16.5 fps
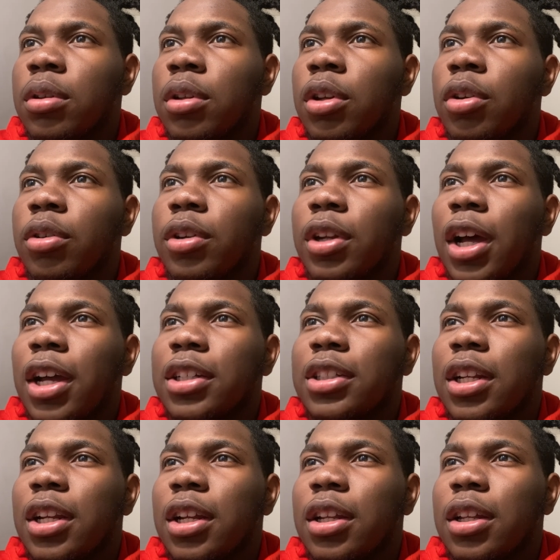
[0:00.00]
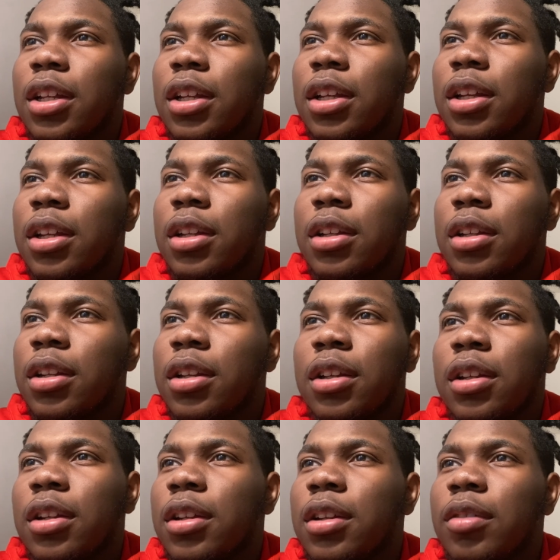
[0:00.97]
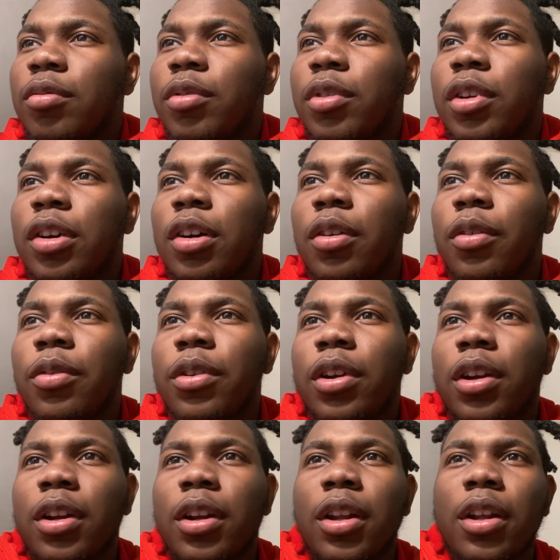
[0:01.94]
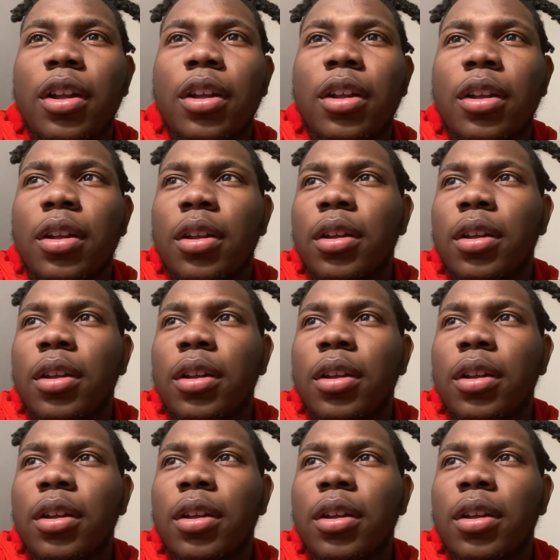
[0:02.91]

You gonna dodge that, yeah. We ain't going for none of that.